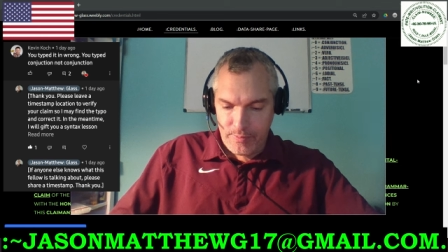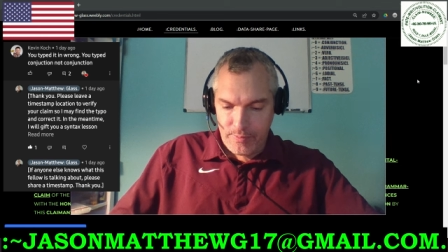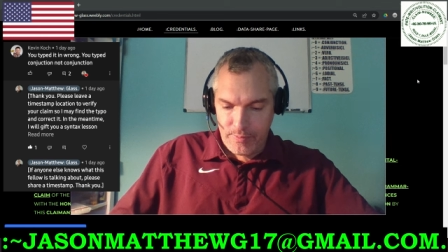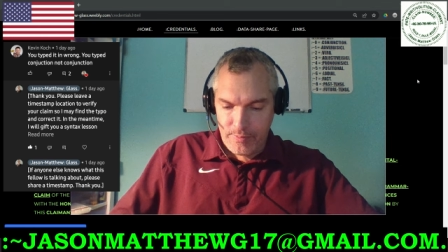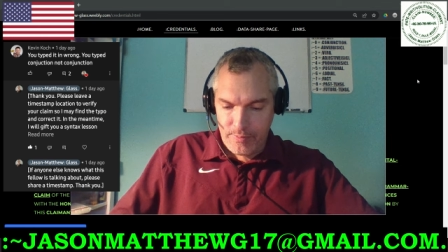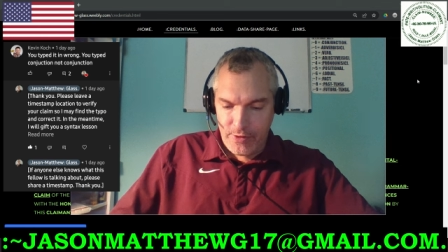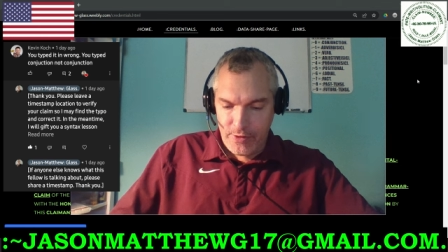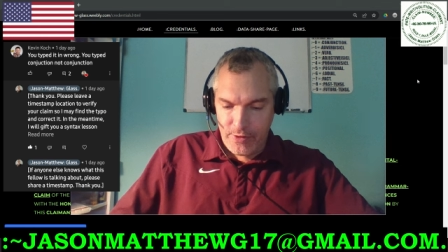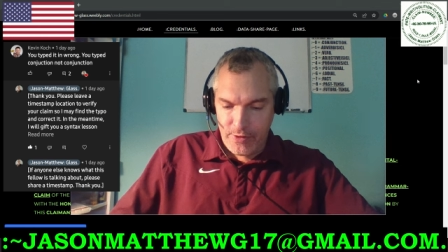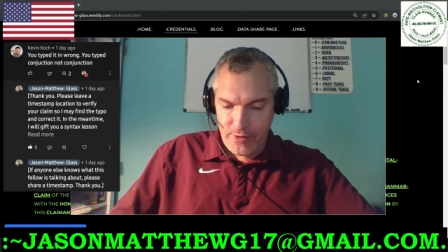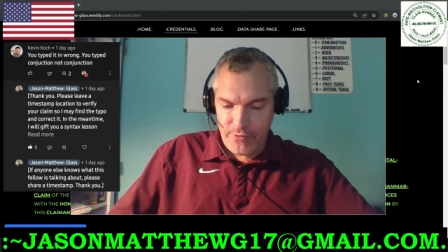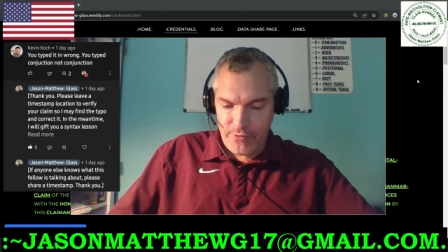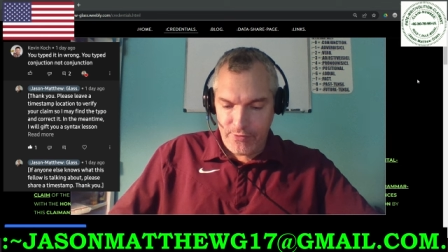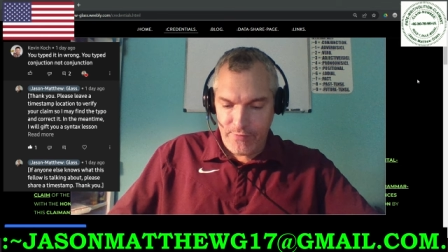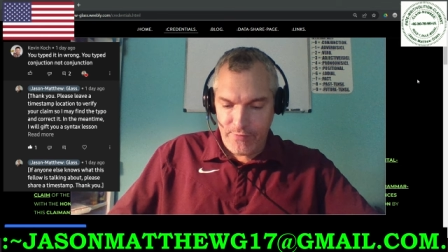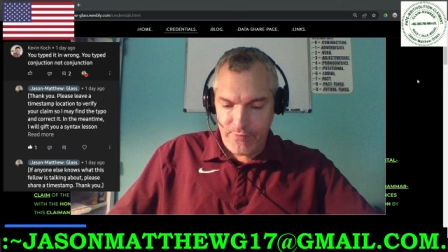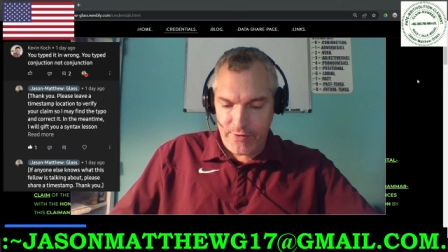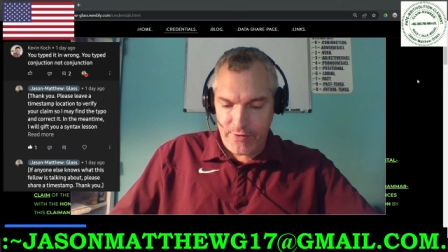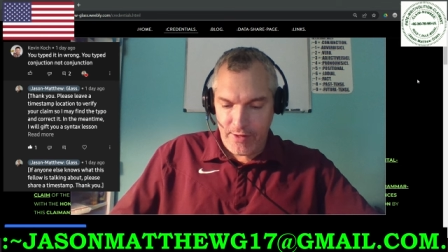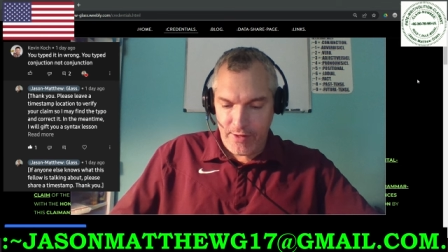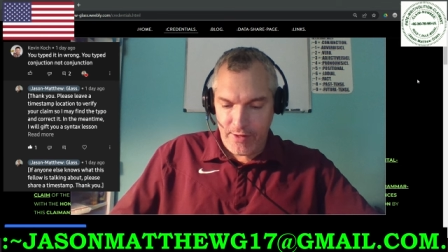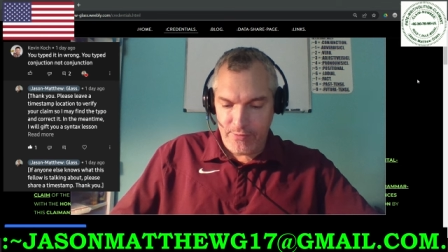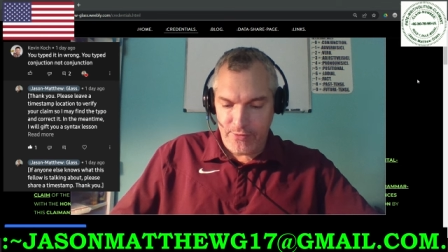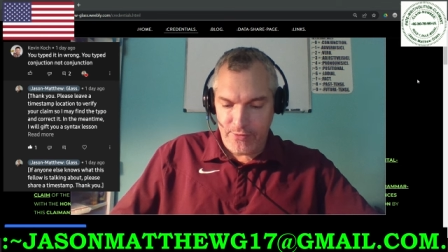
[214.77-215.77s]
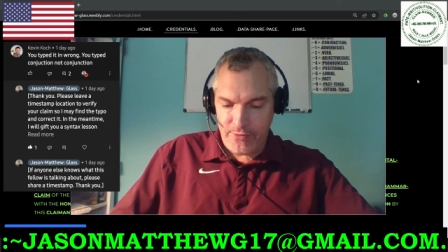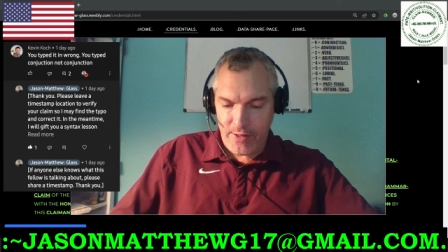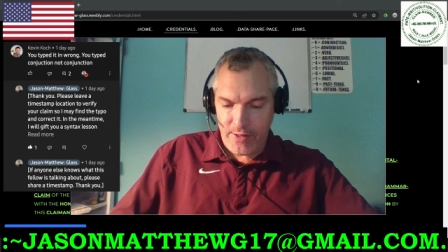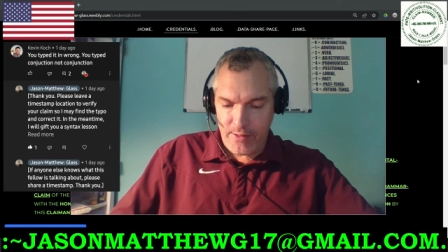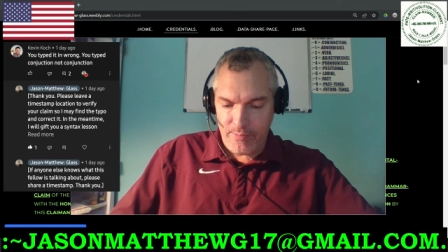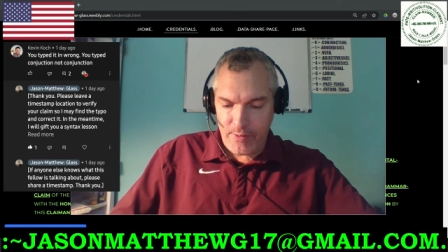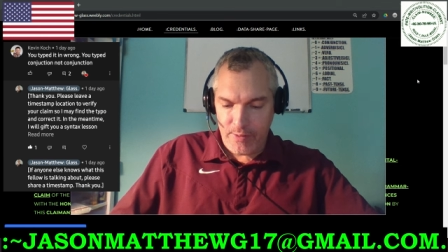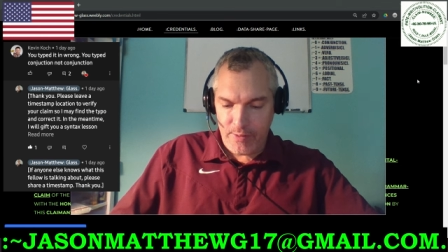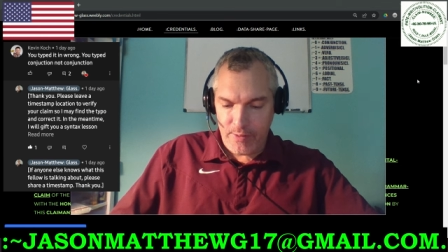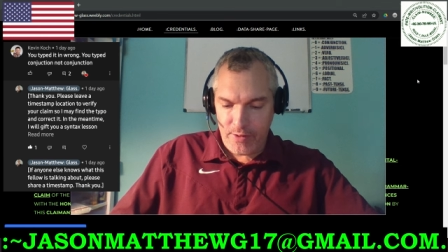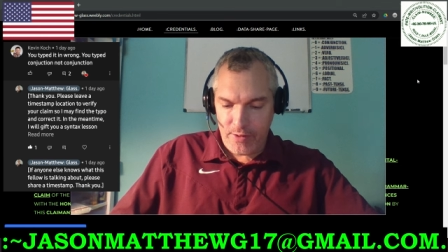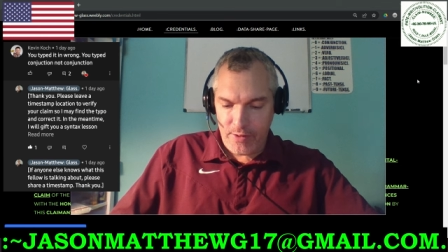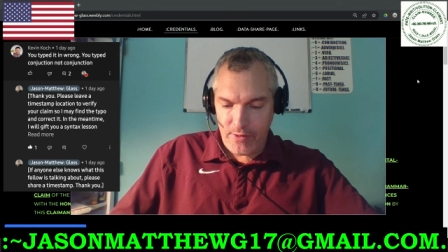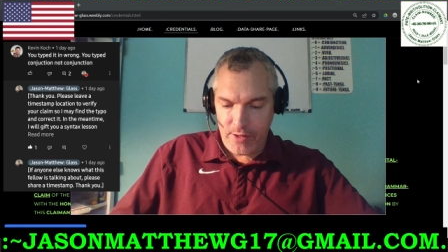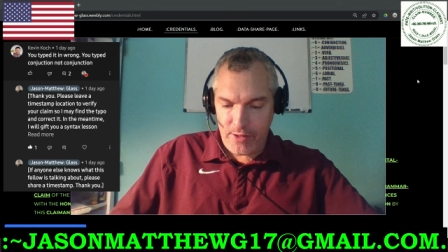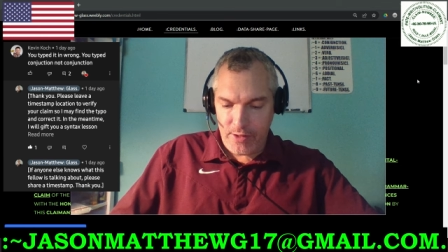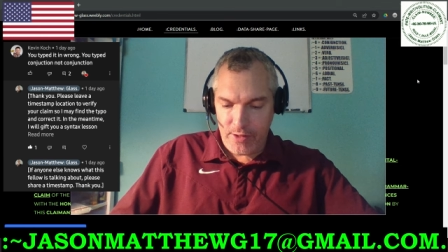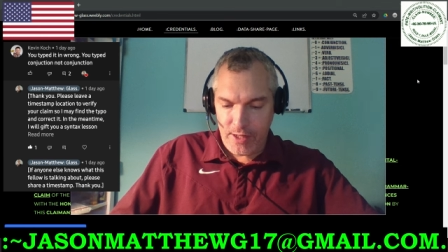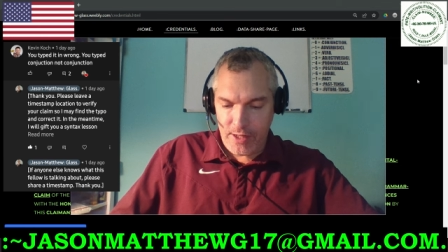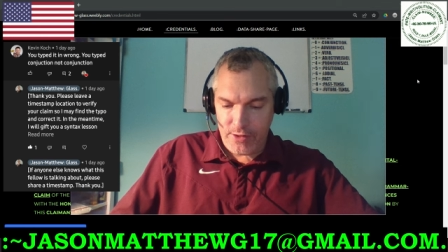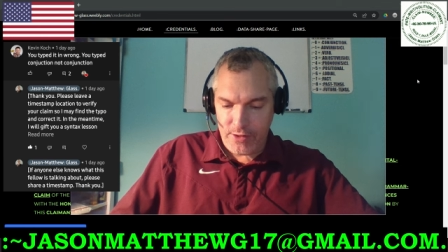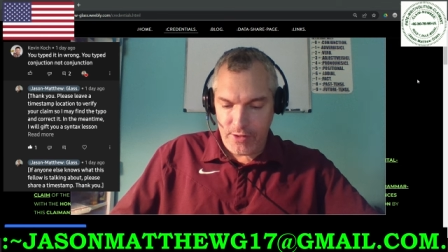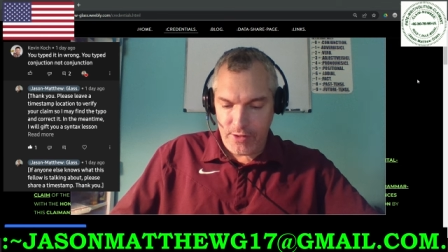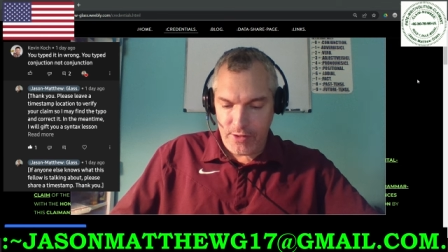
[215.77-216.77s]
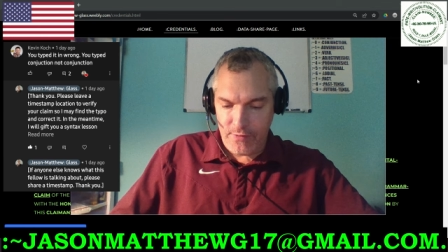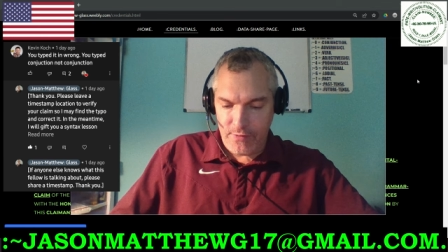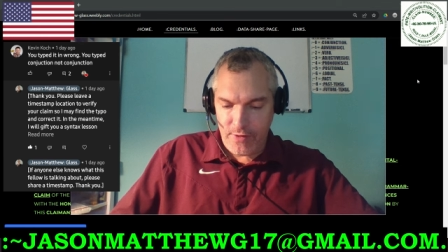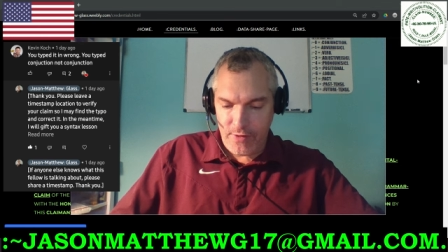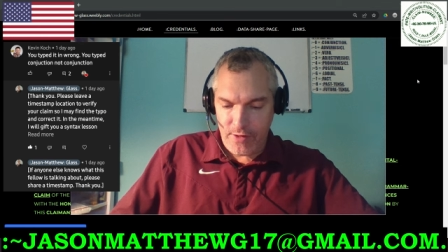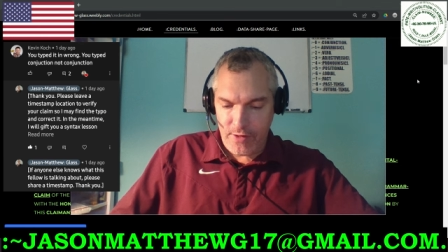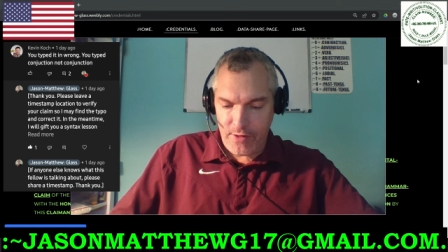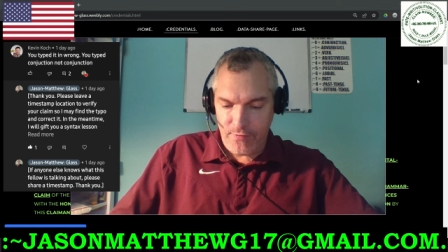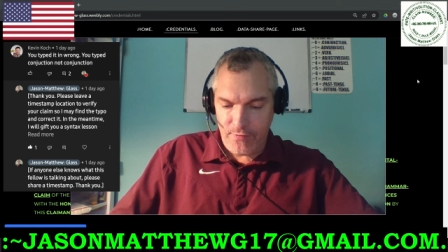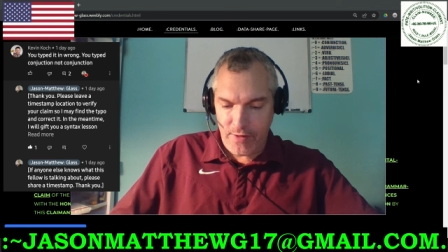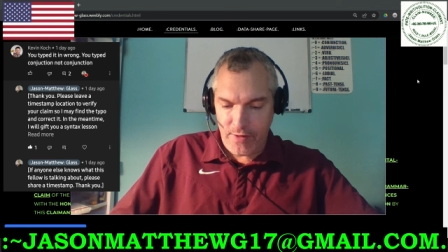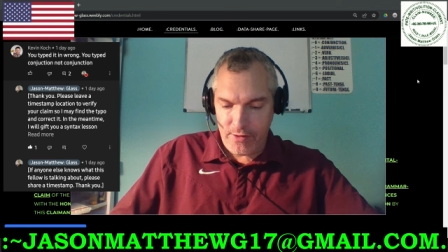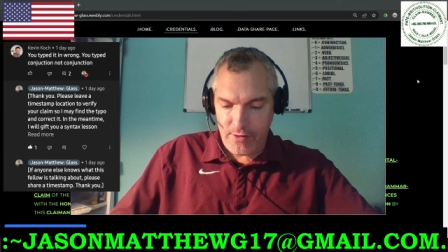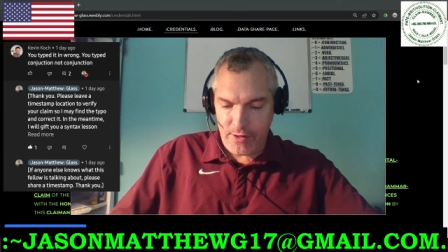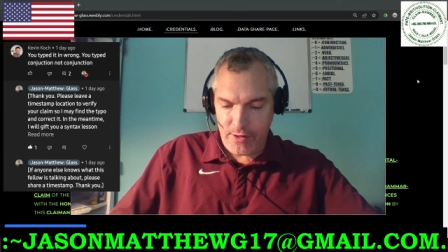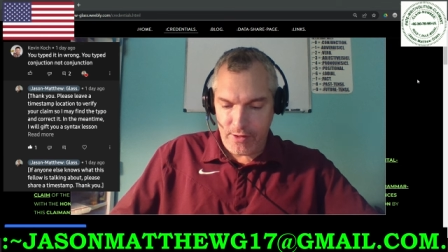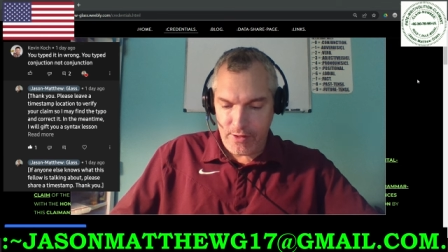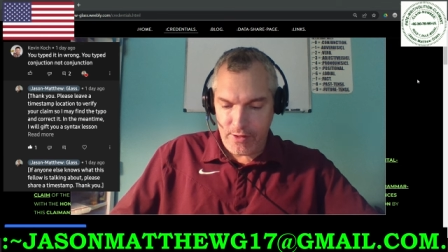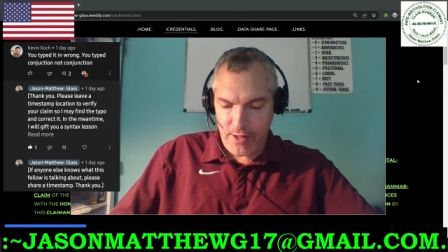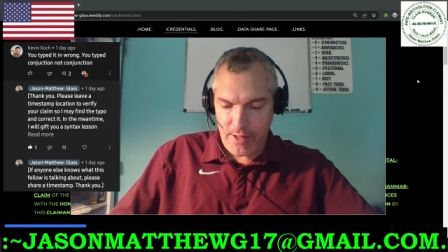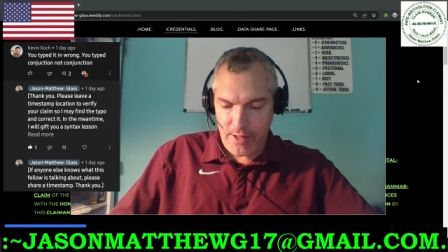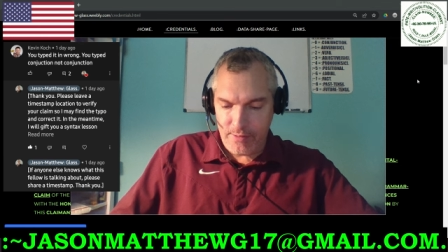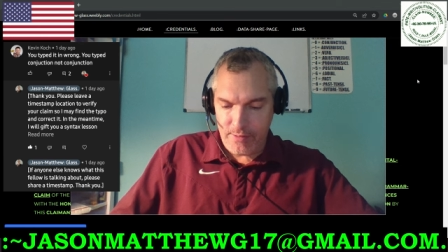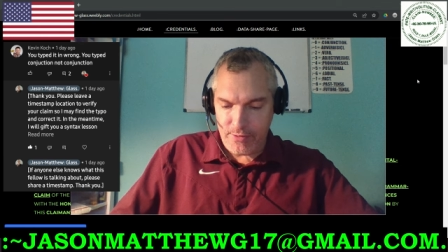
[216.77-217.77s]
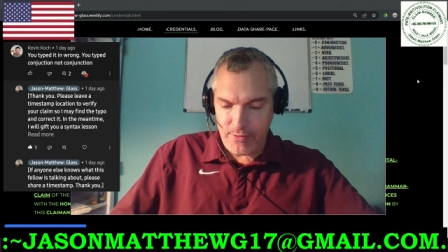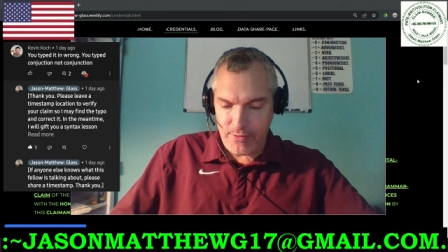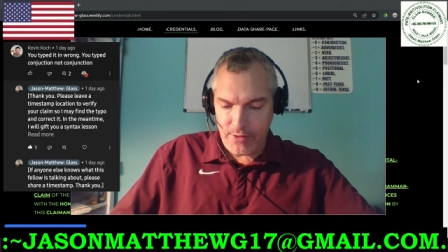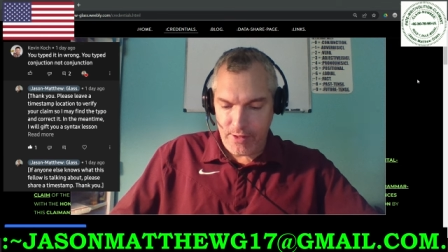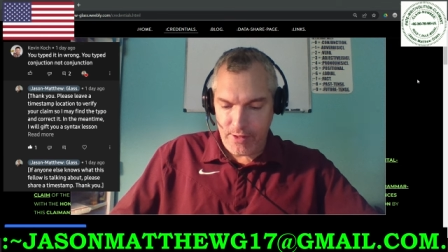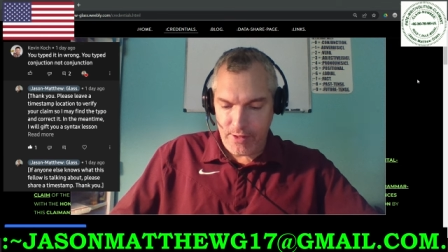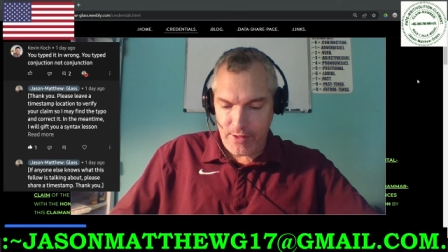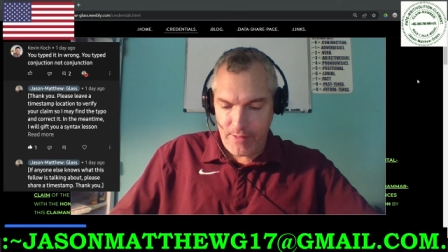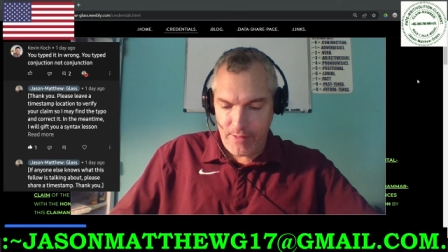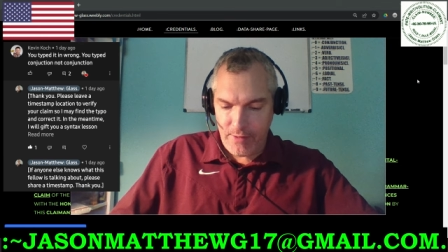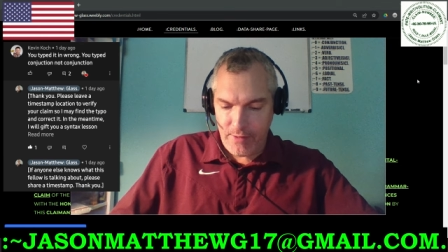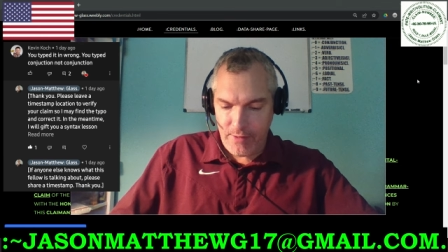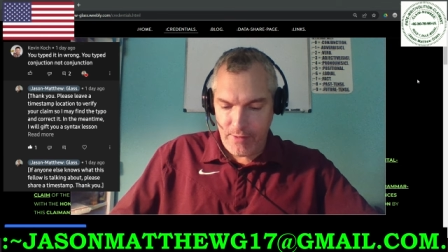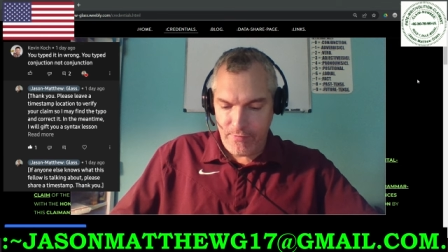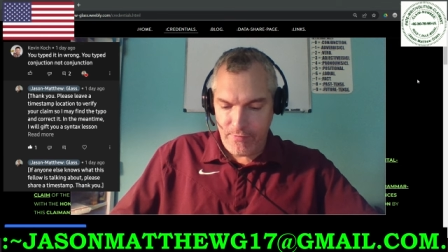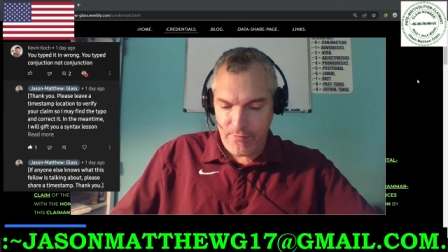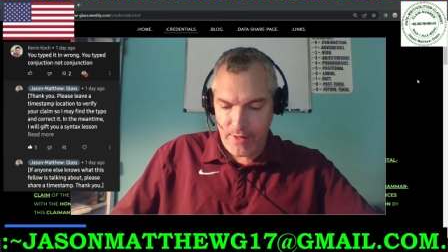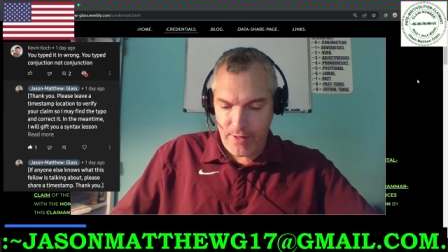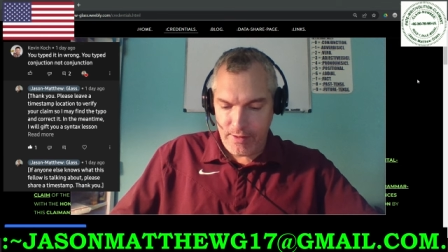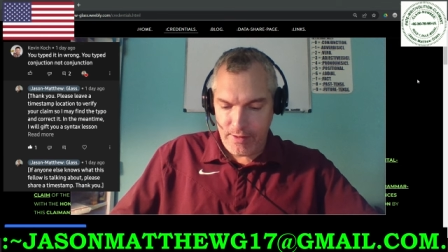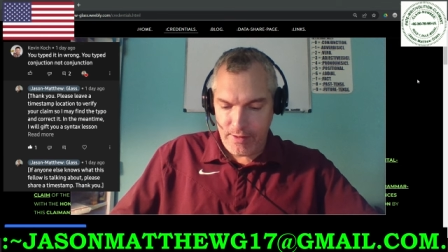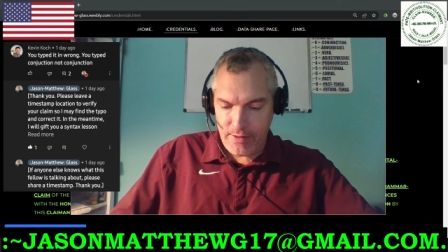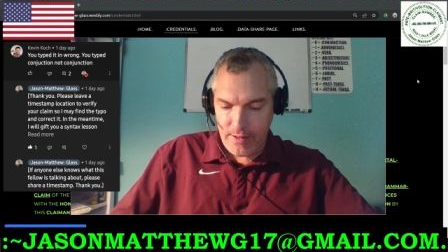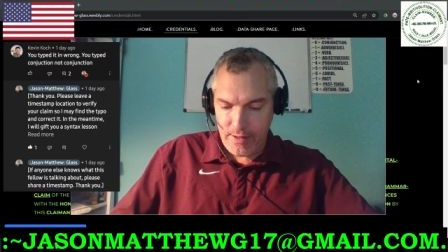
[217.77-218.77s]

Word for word: Please leave a timestamp and location to verify your claim so that I may find